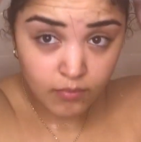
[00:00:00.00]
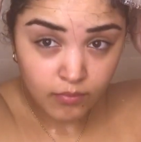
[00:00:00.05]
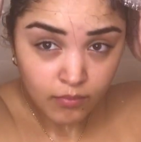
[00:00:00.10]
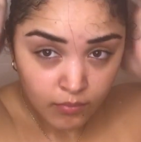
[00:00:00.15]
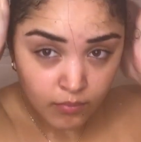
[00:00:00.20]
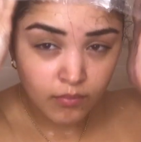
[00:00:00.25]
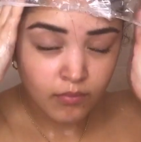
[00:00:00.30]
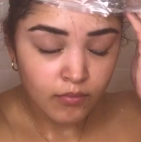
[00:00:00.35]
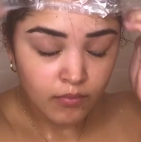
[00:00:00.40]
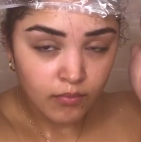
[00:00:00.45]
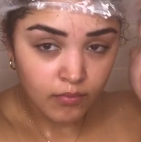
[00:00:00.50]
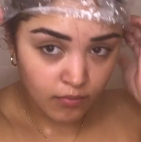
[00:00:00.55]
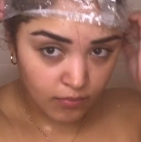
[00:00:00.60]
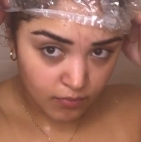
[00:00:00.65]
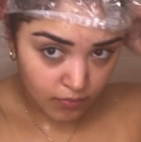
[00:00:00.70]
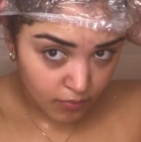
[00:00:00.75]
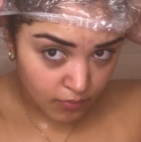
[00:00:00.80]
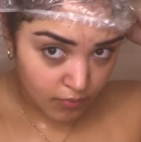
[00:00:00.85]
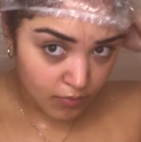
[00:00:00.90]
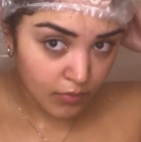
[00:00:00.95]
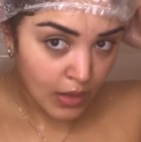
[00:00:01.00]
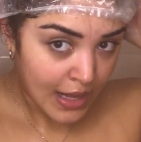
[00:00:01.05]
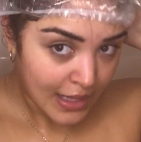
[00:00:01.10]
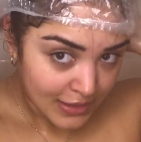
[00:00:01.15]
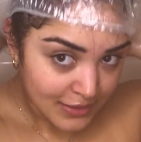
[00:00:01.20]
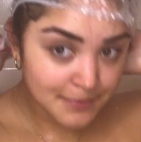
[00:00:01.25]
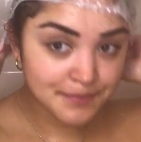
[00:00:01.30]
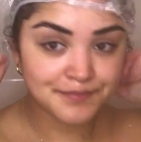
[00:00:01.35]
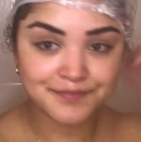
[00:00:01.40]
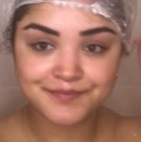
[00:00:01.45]
So then I'm just going to put in a
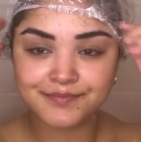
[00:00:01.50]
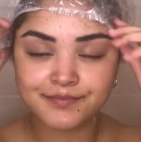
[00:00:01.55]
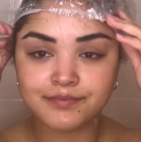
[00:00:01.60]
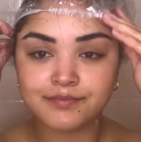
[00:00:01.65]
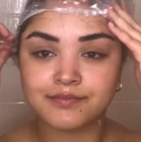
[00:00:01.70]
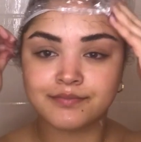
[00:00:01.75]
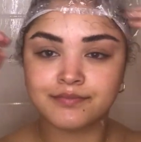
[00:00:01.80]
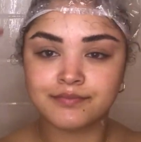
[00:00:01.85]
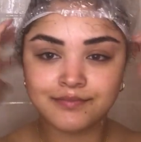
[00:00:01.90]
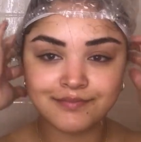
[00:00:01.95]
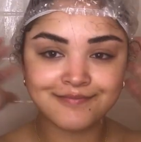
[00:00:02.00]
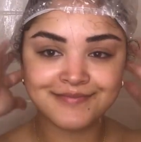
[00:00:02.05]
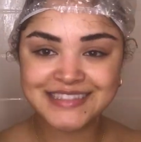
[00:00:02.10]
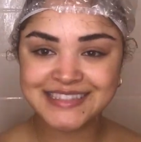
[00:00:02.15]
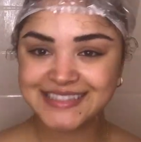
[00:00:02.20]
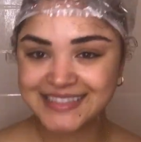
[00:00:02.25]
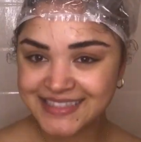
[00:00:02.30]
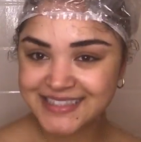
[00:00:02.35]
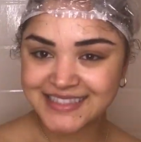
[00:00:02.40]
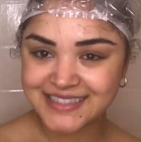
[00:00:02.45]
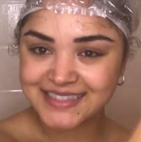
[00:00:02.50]
bun, put a shower cap